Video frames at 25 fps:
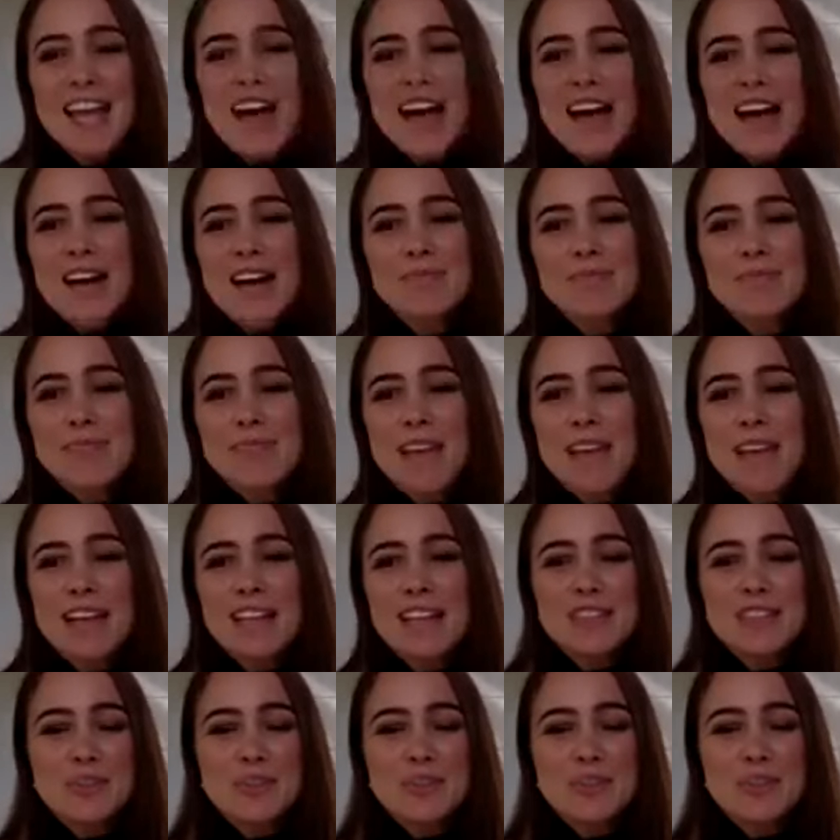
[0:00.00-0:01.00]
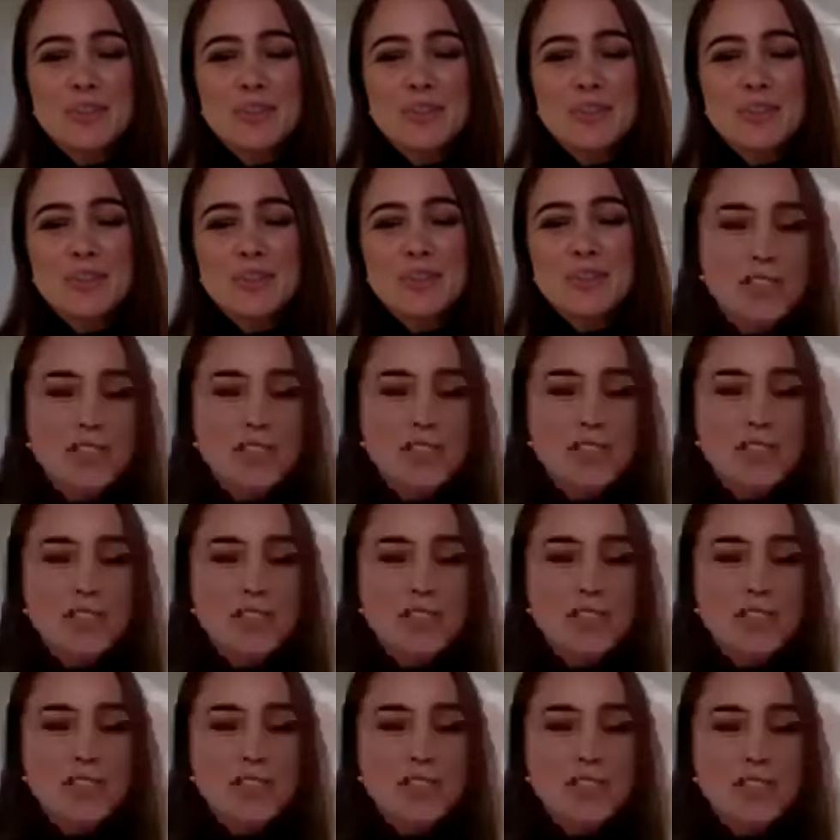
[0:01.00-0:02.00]
Um, and also to,
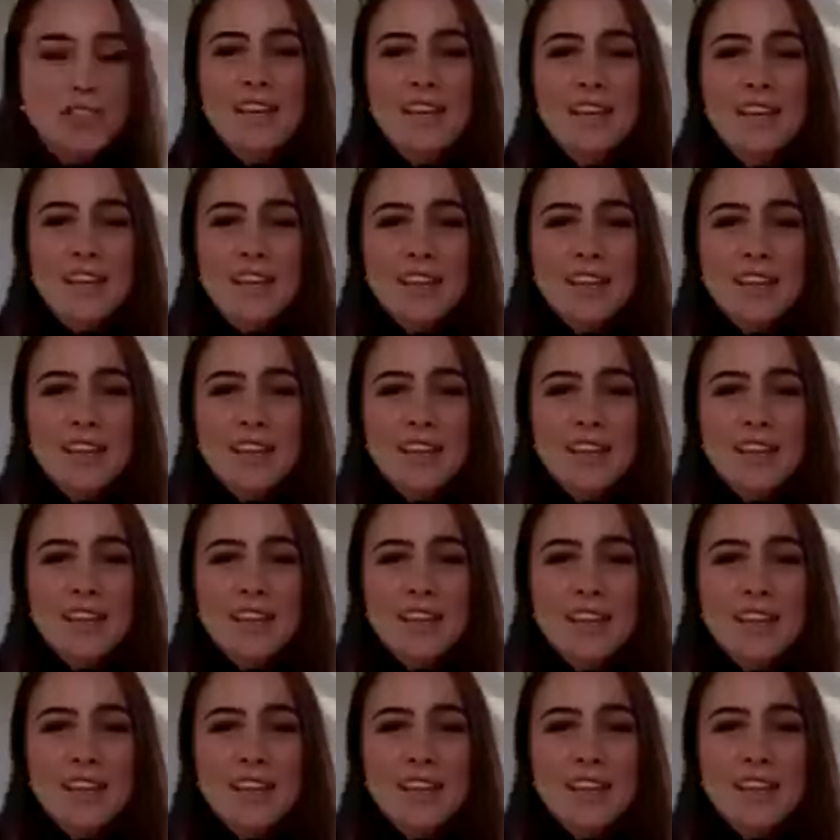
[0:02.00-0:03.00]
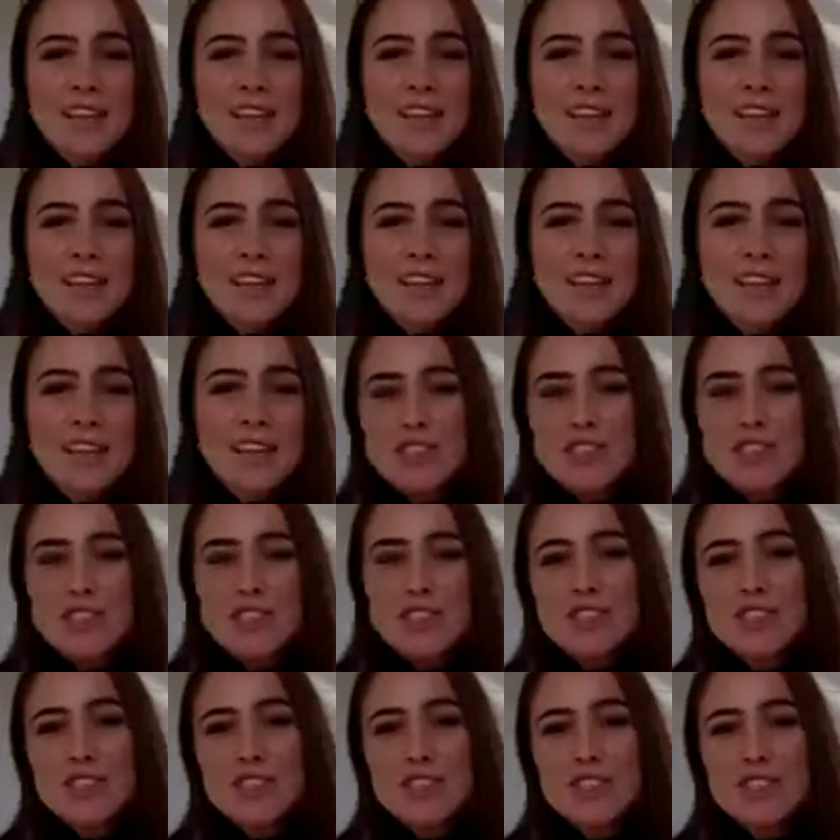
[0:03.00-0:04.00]
you know, get the, the
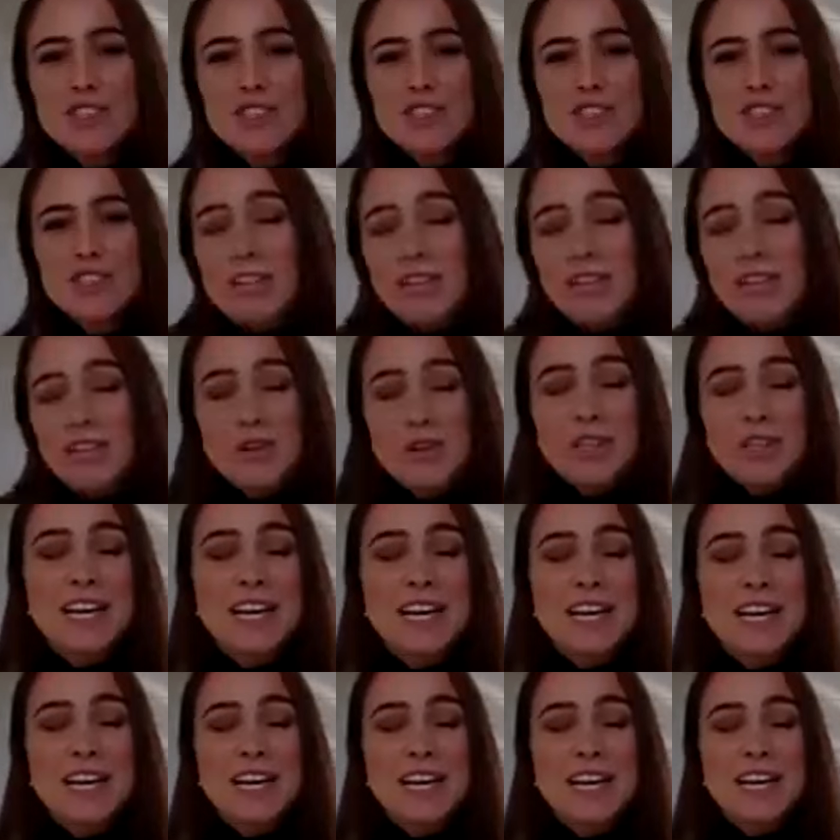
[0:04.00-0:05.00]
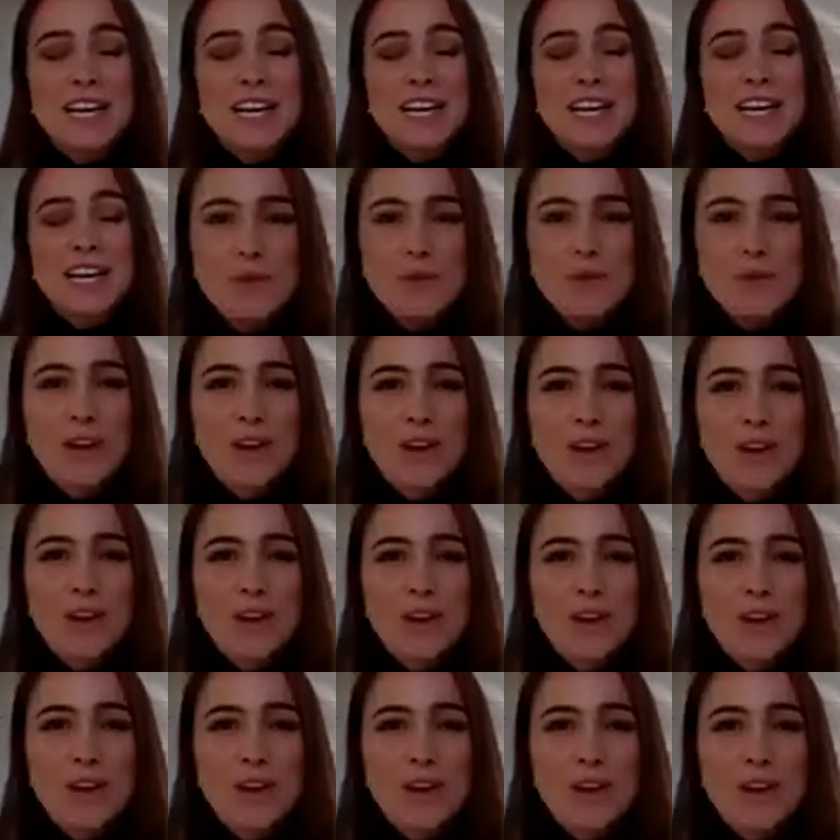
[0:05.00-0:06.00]
motivation to, to get through your task list tomorrow.
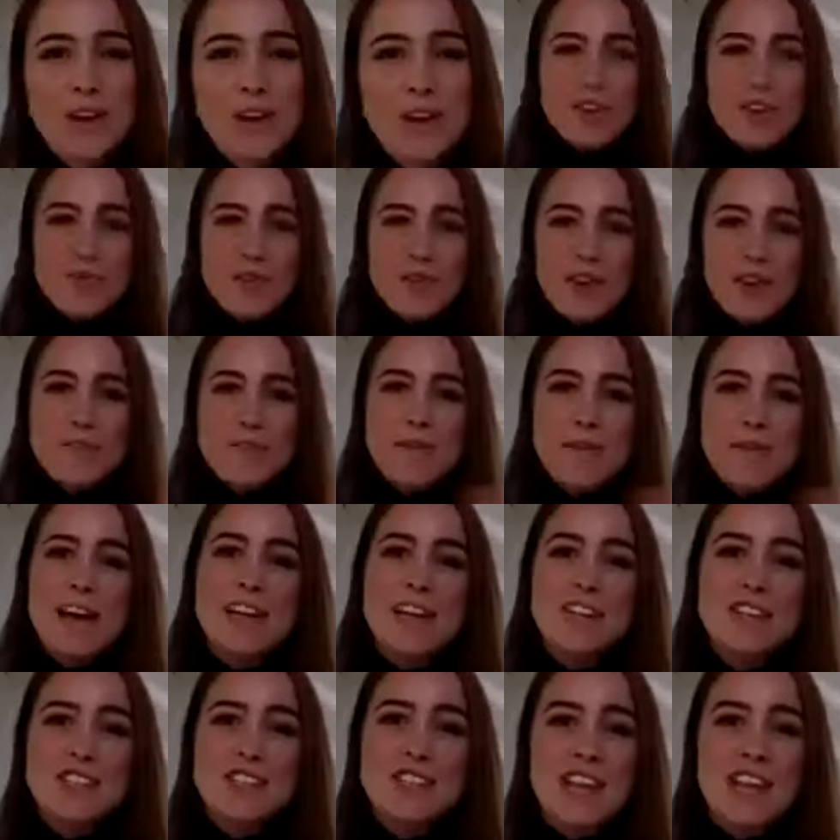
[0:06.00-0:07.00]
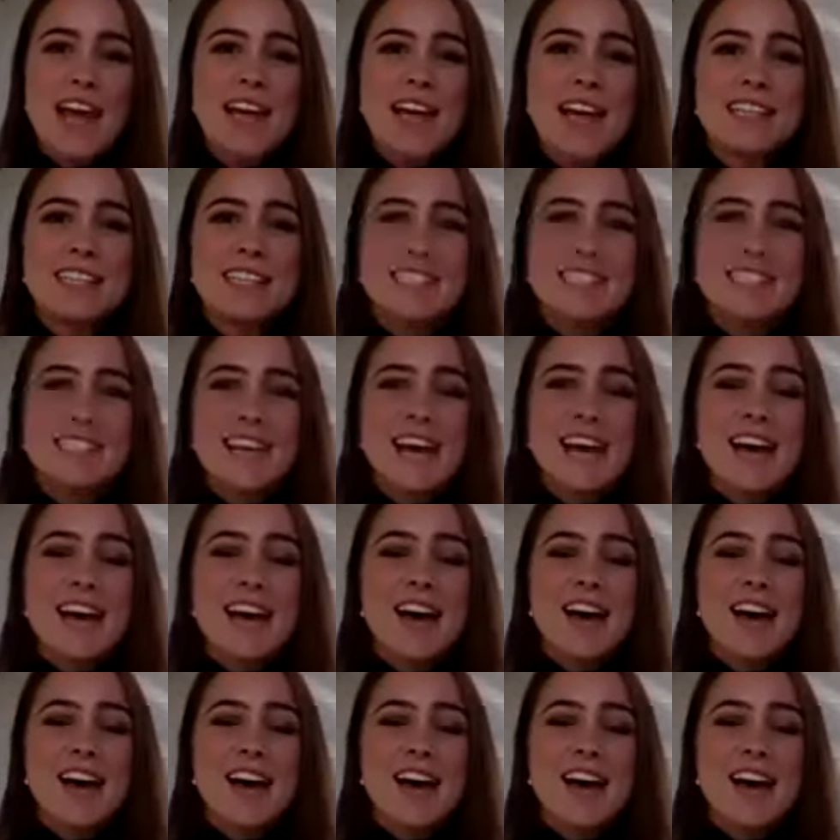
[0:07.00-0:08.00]
Thank you very much. And uh,
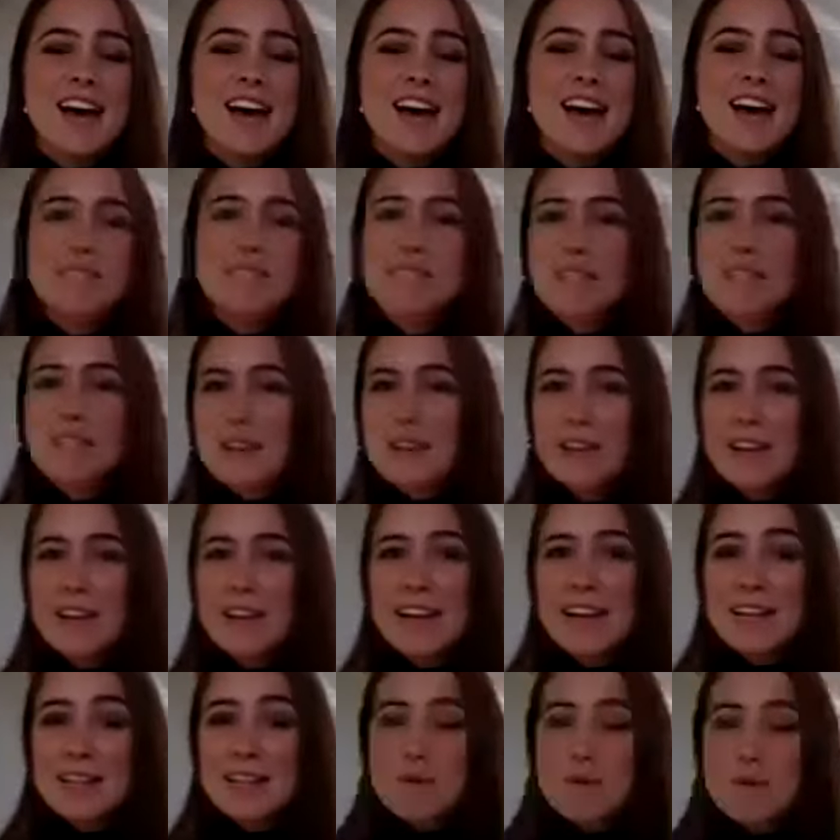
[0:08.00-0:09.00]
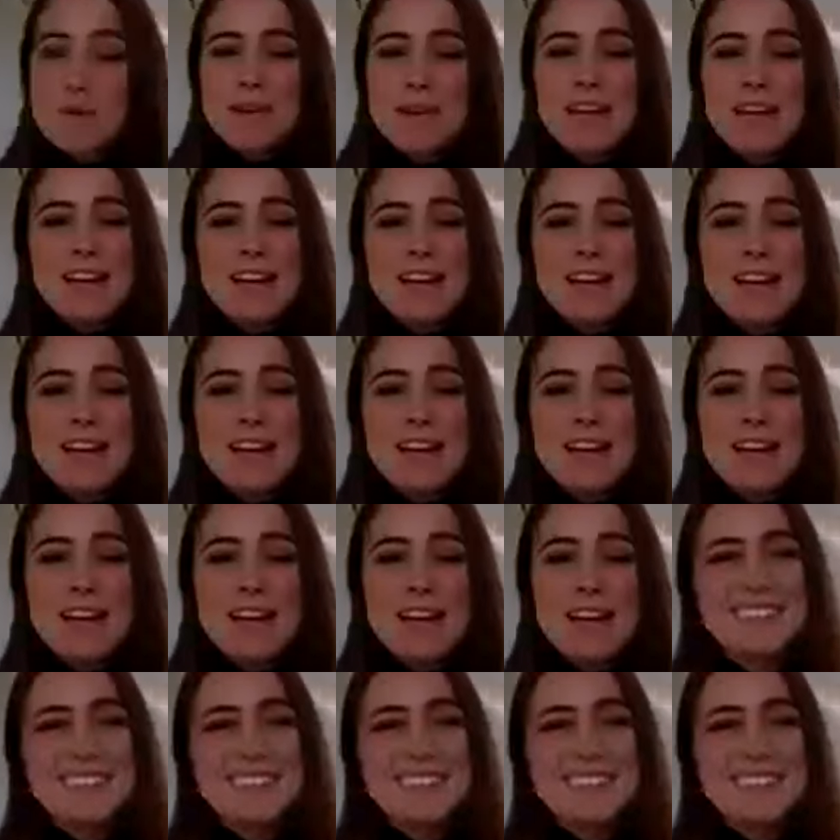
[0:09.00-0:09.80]
hopefully we'll see you at our next webinar.